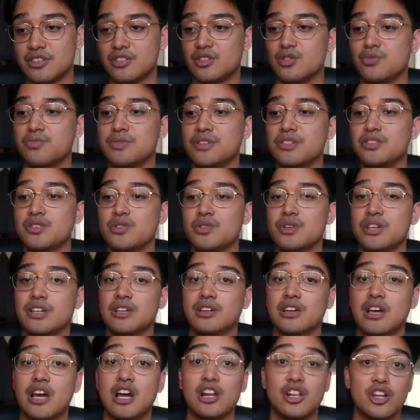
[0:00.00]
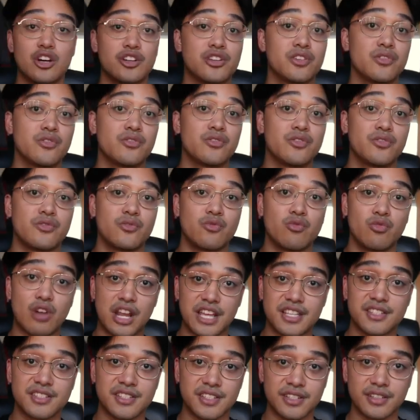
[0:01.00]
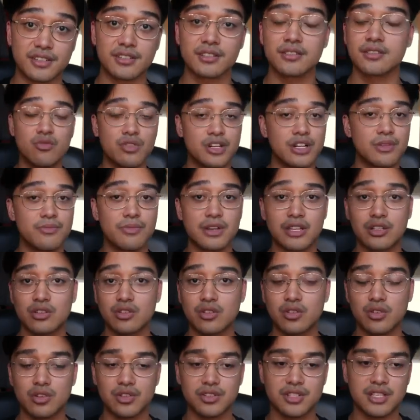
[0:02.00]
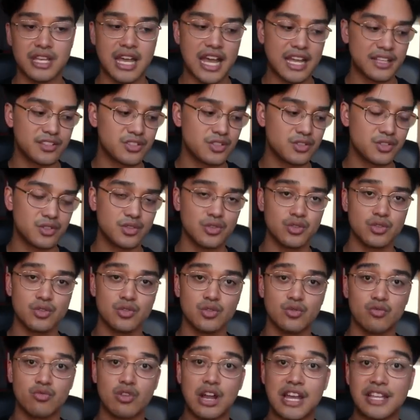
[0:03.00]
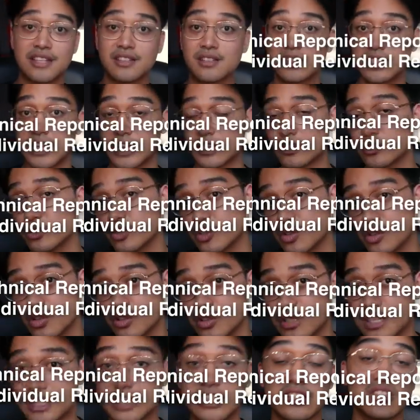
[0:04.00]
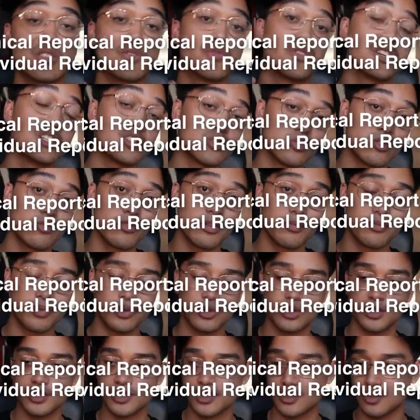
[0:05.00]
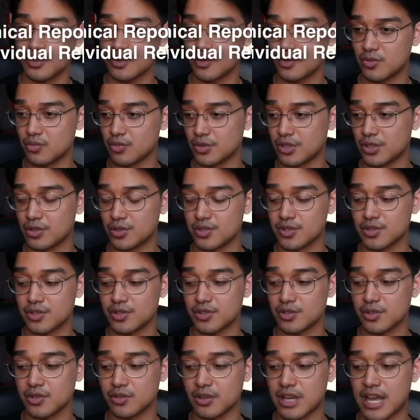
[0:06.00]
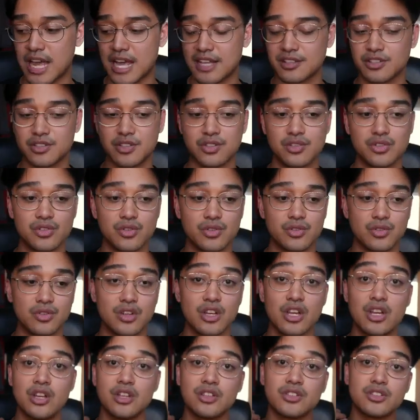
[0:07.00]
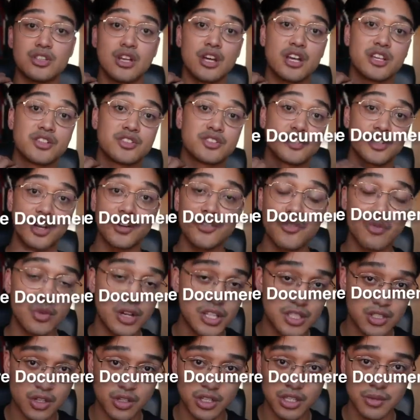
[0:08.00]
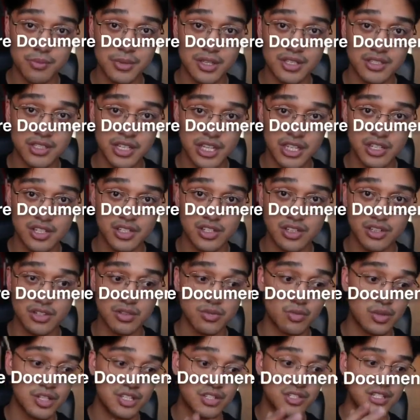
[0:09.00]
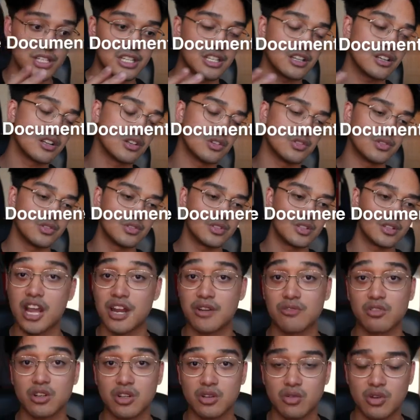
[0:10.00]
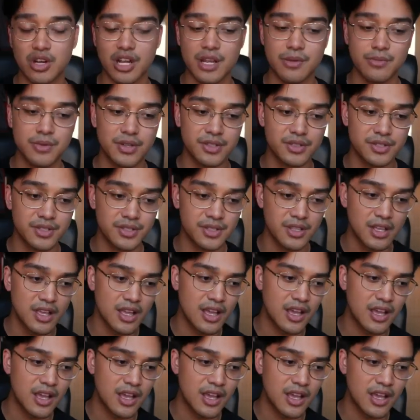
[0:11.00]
you'll be doing a lot of writing. Everyone in my course had to write technical and individual reports. We also had to do software documentation, which include client requirements,